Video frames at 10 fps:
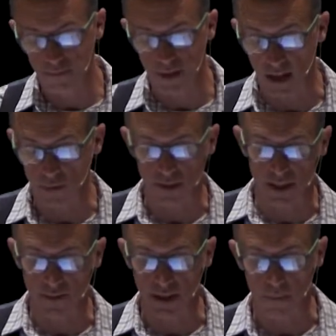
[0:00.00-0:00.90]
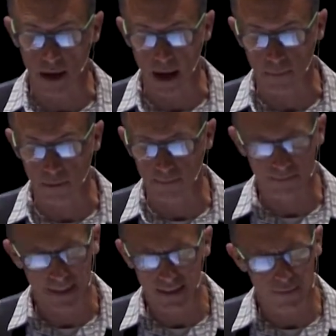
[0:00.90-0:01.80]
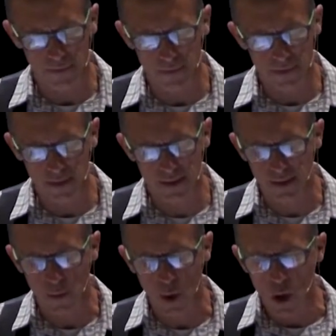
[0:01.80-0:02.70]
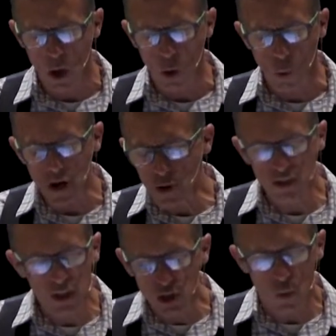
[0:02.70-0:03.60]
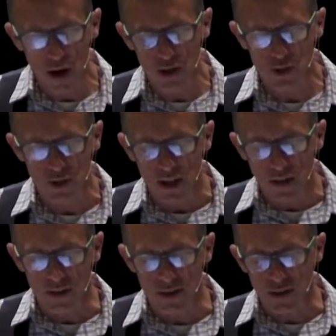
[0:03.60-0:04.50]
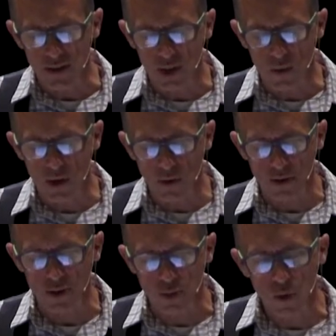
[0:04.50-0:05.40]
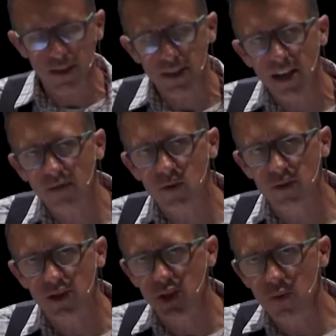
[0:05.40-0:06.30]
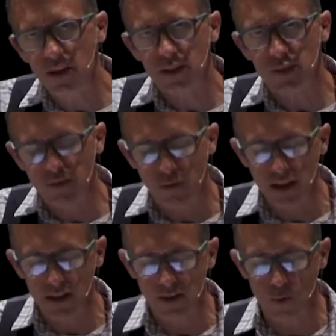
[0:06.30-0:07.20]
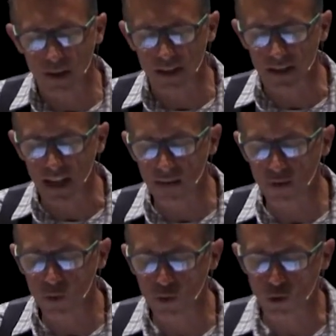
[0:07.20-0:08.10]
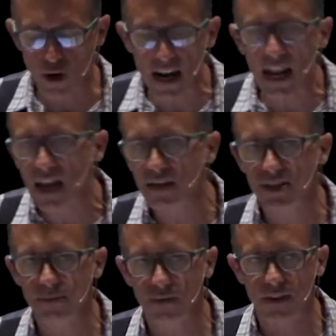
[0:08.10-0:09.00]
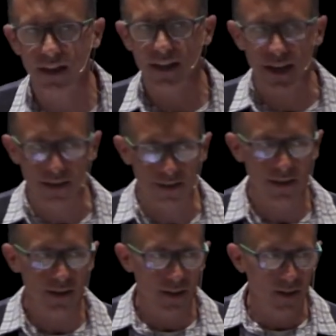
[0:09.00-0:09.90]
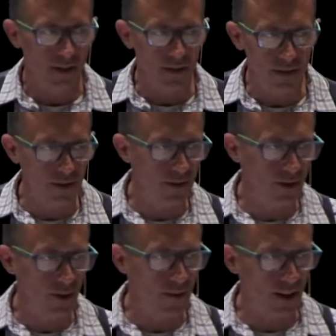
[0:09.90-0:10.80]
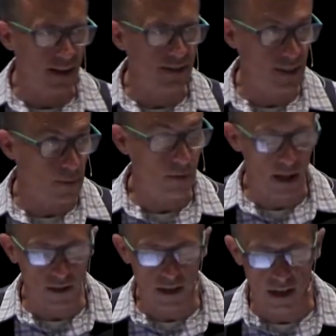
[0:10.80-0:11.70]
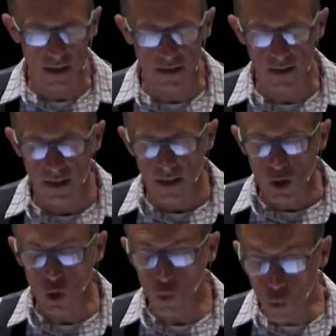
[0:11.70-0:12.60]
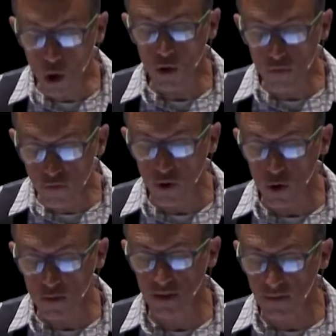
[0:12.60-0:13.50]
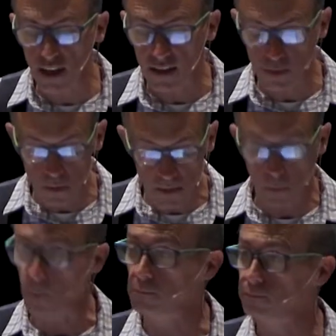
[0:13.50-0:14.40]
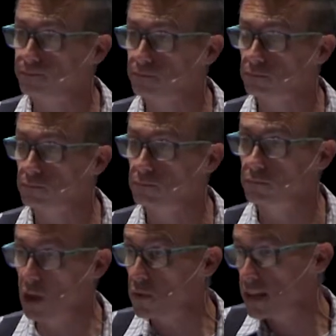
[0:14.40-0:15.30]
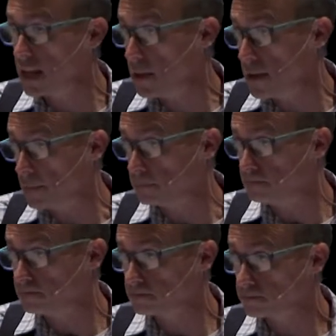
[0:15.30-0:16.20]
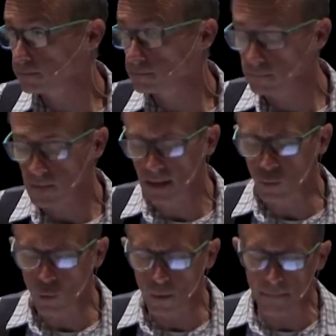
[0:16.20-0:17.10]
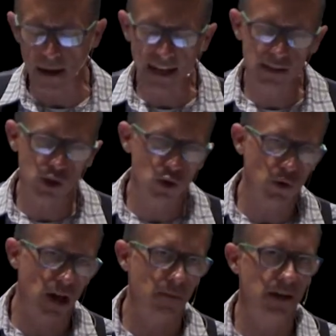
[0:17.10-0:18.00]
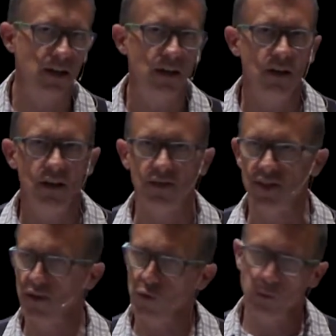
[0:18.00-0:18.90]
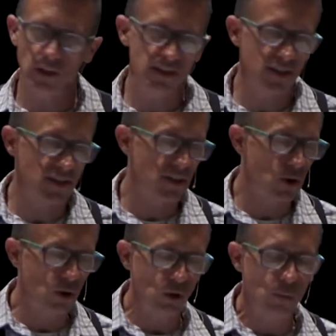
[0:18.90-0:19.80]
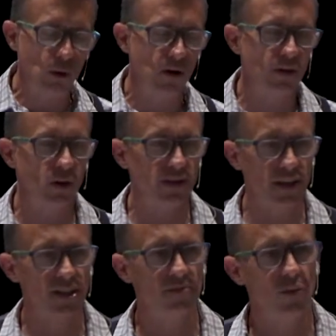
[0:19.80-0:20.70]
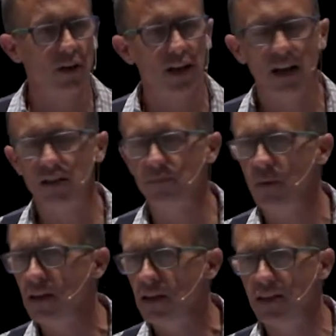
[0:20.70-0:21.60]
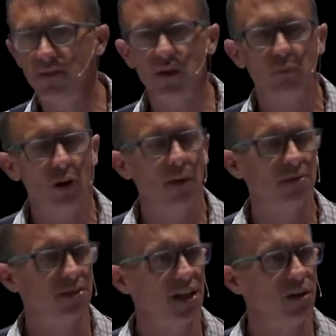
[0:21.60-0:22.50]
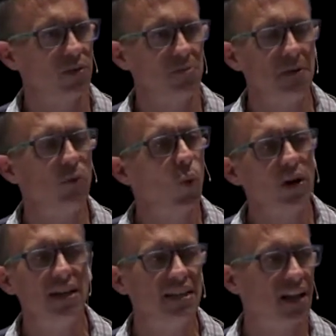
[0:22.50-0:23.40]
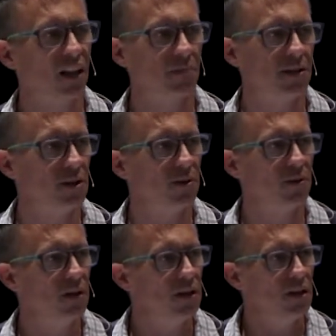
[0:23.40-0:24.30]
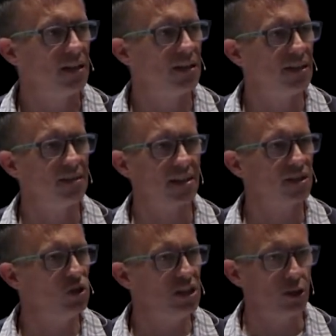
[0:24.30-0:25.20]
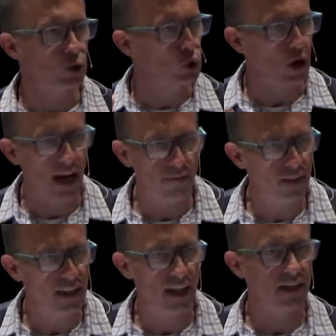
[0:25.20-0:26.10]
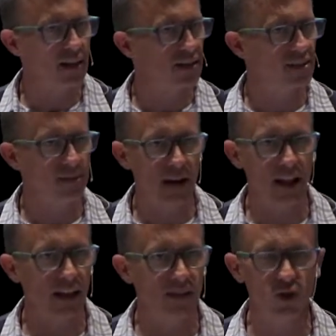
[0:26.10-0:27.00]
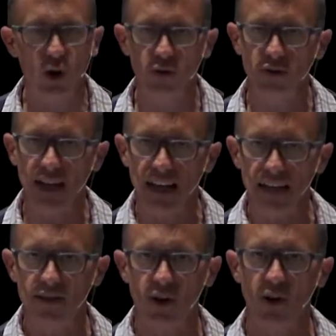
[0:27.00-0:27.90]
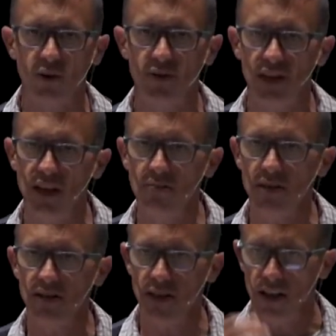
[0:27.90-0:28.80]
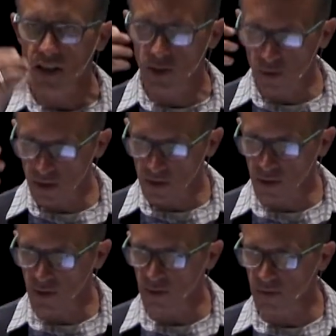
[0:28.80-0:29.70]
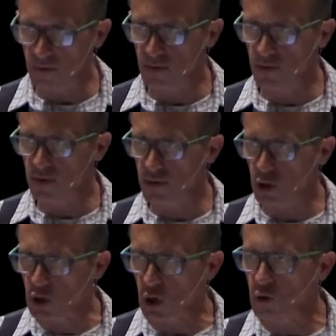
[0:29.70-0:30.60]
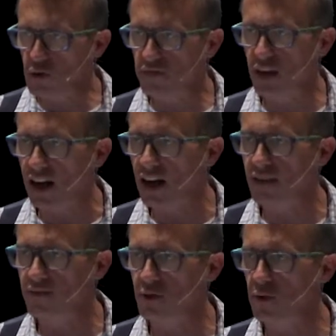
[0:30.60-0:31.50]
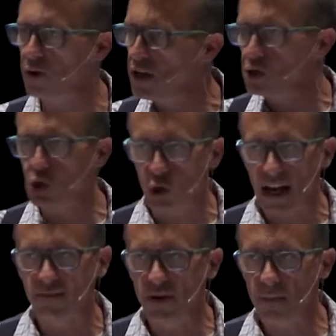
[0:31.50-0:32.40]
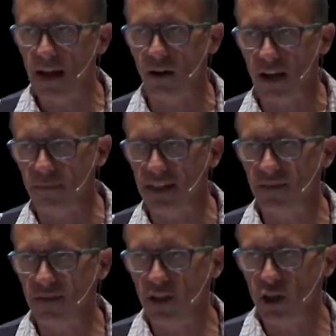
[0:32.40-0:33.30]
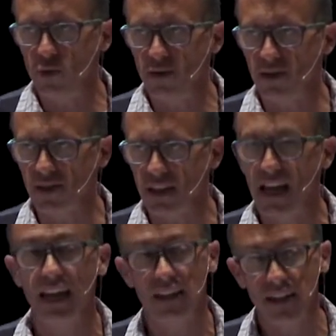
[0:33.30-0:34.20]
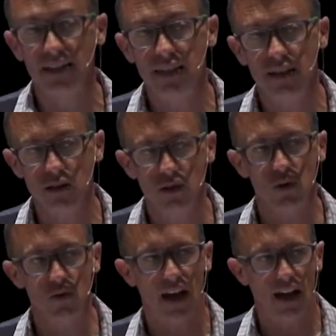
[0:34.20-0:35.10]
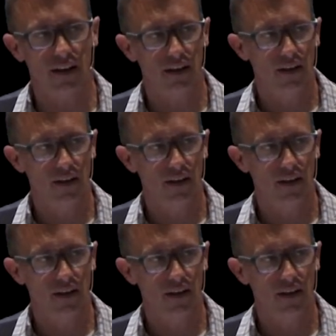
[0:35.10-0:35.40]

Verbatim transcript: God was giving it back, but this is a, a weird situation that's, that's going on here. So, what David was doing, as we've read this morning, is David was raiding some of the ites, the, you know, the ites, the Amalekites, who were the foes of God's people. They were the enemy. And, and, back in Deuteronomy, in several places in the earlier part of the Old Testament, when God had given the promised land to his people, what did he tell them to do? He, he said, You need to drive the Canaanites, the Amalekites, all those ites, all those enemies to, the, to the, the code of God, if you will. Drive them out. I'm giving you this land. And they didn't do that.